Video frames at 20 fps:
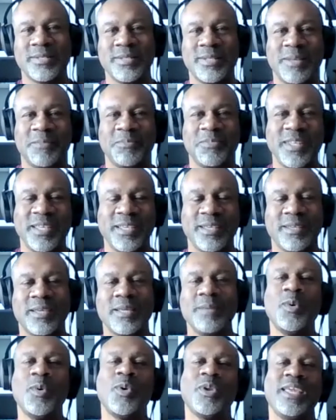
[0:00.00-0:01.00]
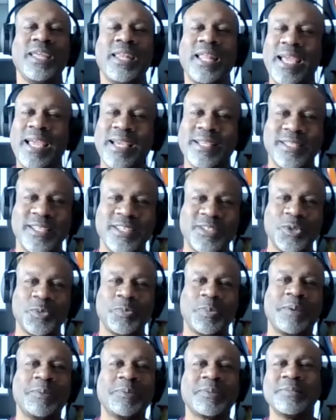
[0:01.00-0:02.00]
and I'm thinking, come on, Ed, I got to get you
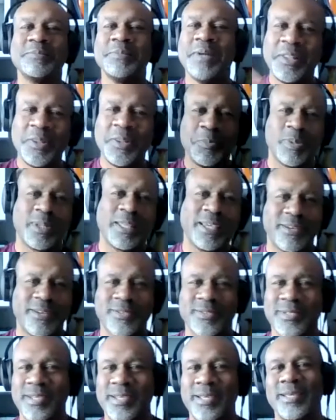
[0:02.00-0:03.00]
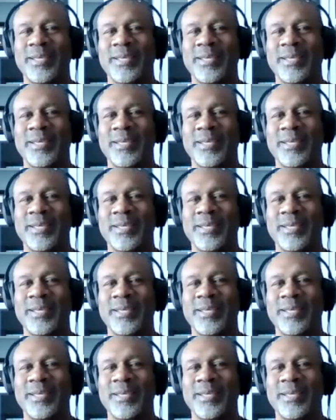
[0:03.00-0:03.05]
to play with some other players.